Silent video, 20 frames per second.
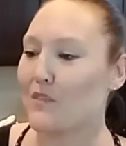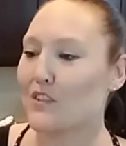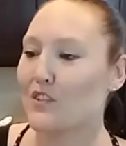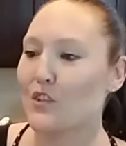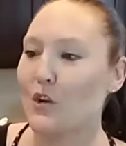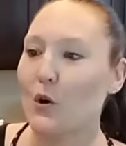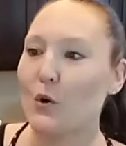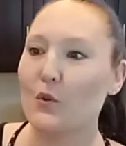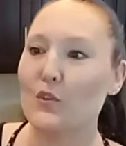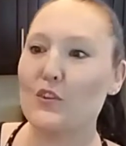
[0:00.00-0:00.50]

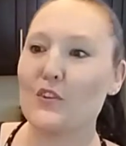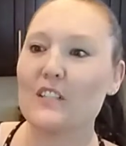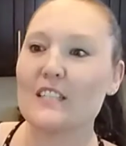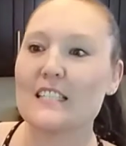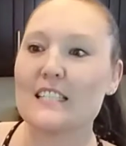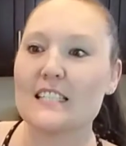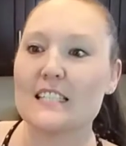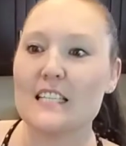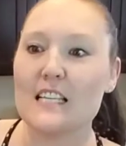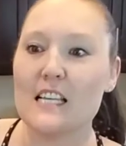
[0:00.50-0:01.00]
So you can
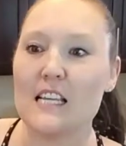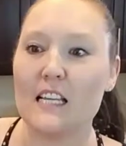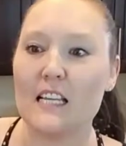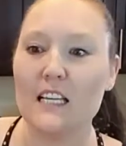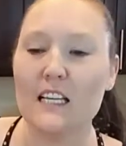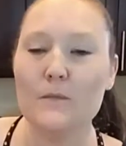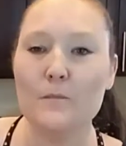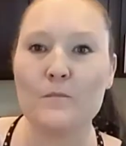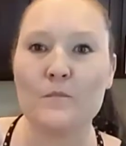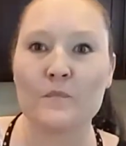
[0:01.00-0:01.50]

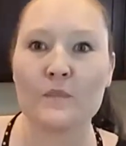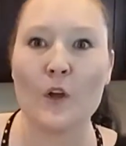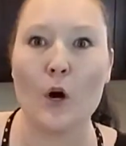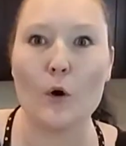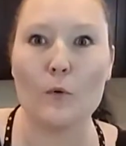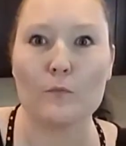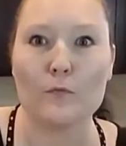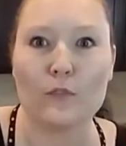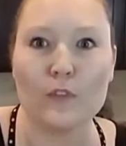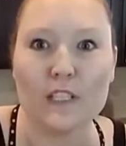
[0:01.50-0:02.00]
see,
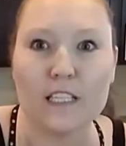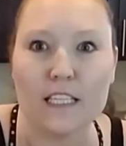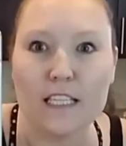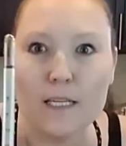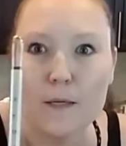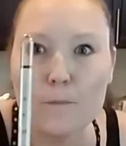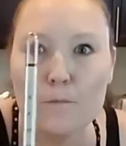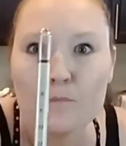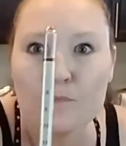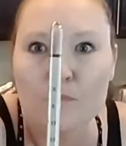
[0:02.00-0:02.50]
hopefully,
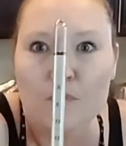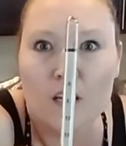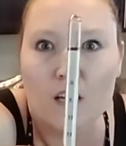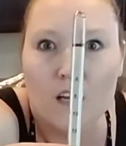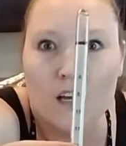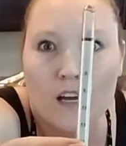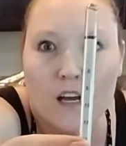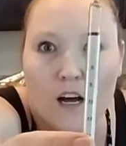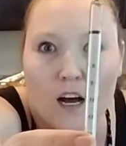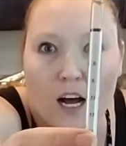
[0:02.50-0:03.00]

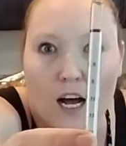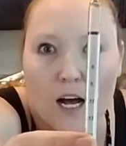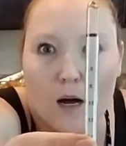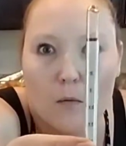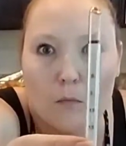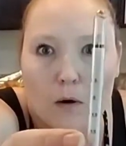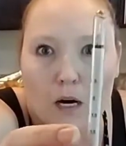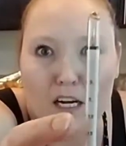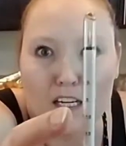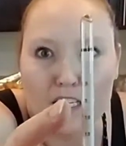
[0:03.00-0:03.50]

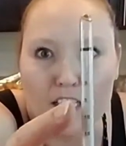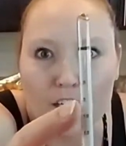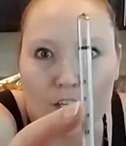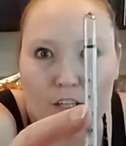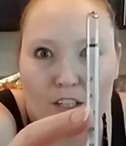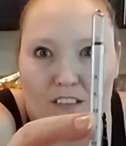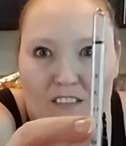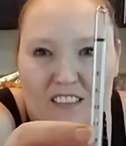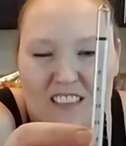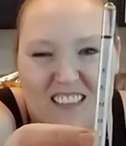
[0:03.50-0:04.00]
on
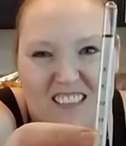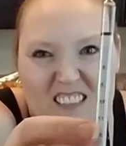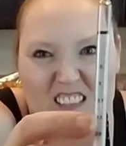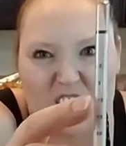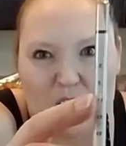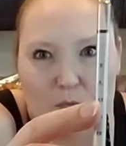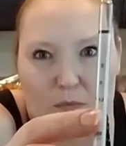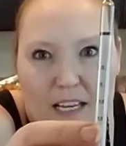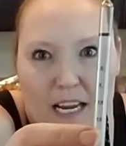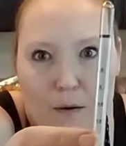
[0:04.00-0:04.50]
here,
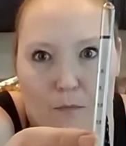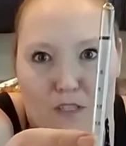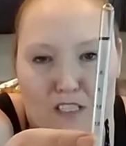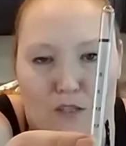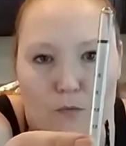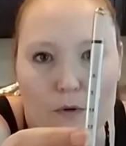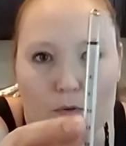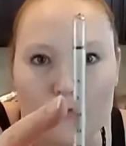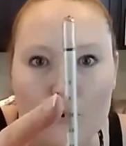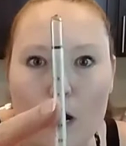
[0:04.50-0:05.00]
the camera's a
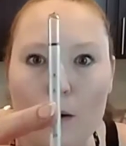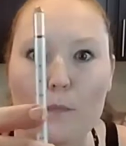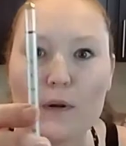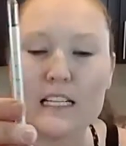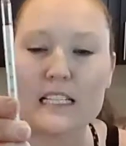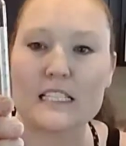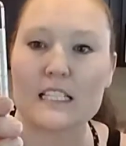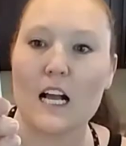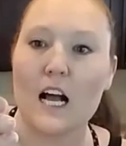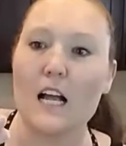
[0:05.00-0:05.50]
little bit far, but
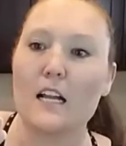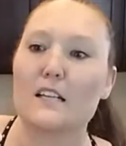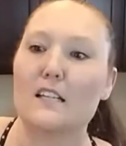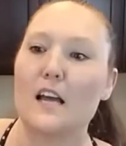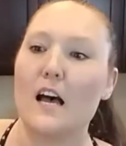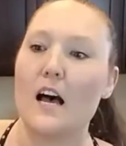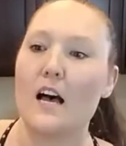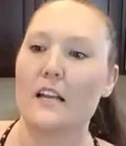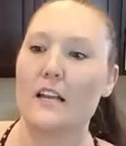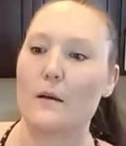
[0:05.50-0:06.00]
it's got
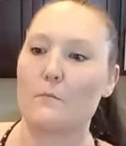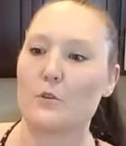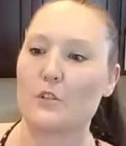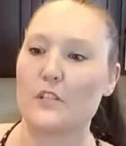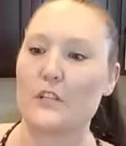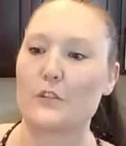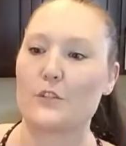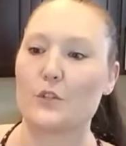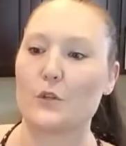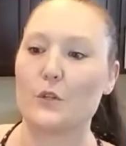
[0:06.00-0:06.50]
numbers
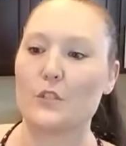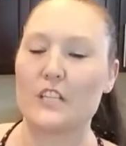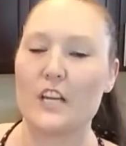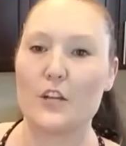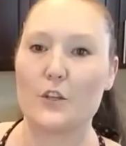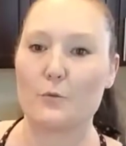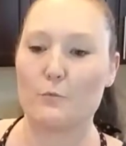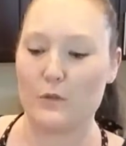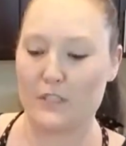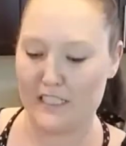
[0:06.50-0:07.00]
here, so it'll tell
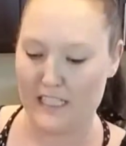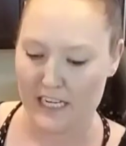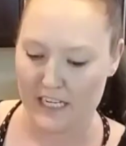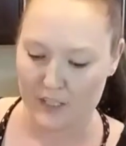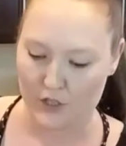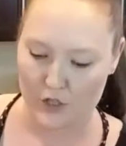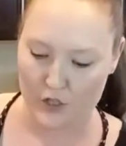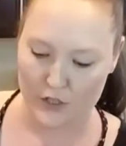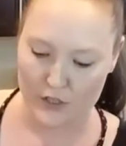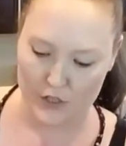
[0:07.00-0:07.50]
you the percentage.
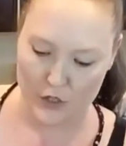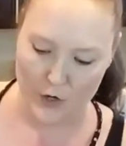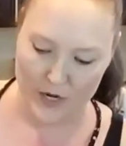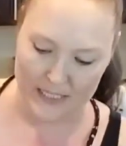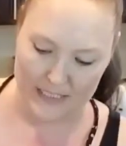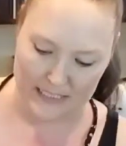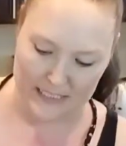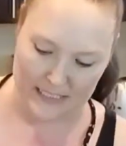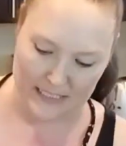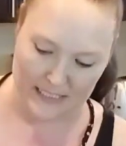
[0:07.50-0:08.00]
So let's go
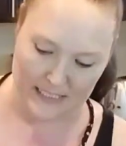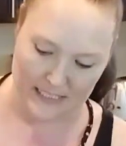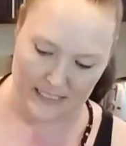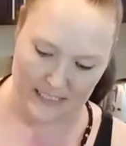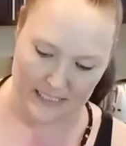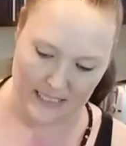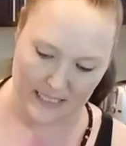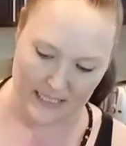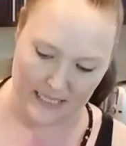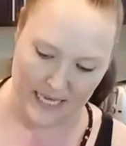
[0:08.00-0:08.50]
ahead and
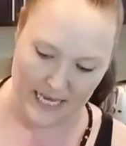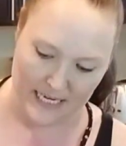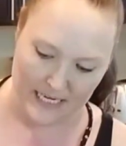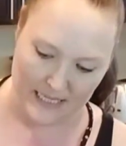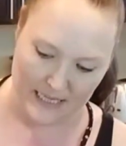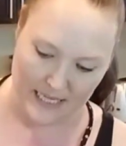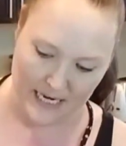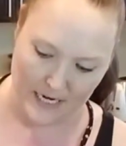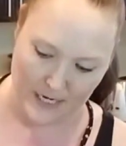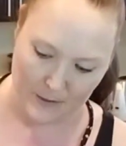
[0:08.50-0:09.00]
stick that
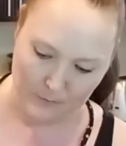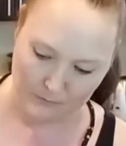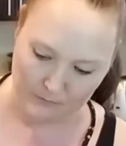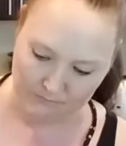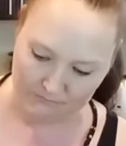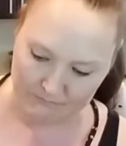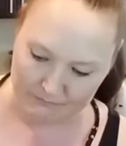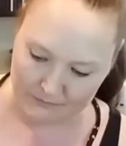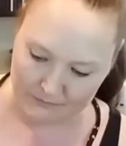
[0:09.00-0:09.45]
in there.